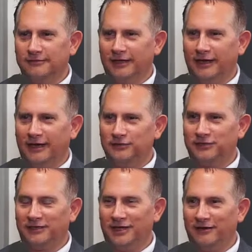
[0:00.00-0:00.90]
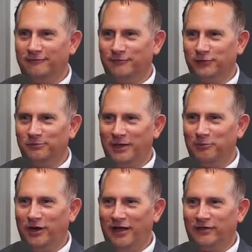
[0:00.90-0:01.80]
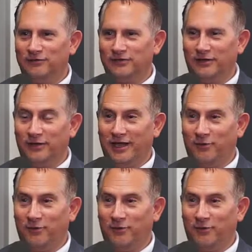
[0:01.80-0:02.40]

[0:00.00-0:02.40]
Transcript: And I just kind of furled my brow and I was like, okay,